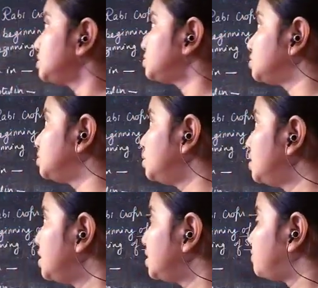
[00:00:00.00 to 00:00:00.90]
So
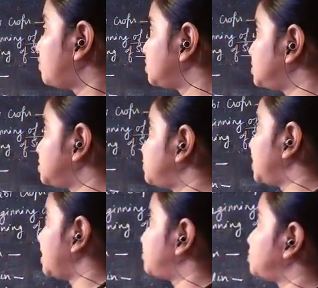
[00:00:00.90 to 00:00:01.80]
for this
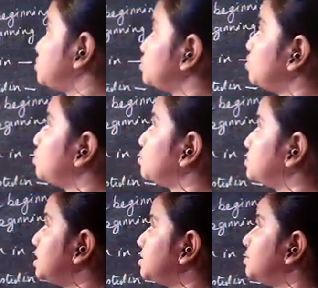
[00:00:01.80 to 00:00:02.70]
we have to
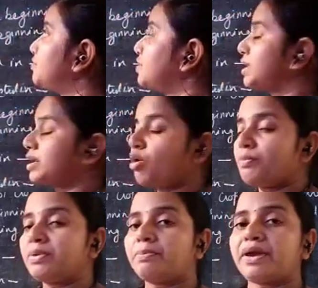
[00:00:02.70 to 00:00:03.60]
know the different
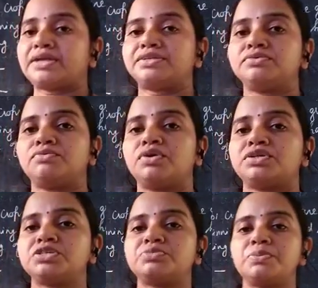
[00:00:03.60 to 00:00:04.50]
cropping pattern
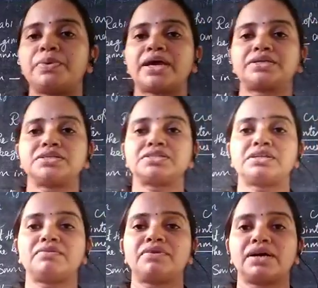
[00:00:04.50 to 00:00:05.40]
what is being practiced
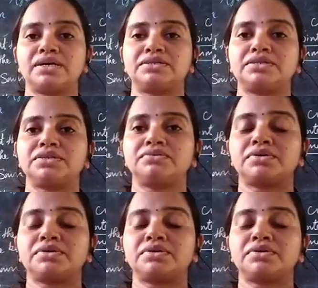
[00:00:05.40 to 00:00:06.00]
in our country.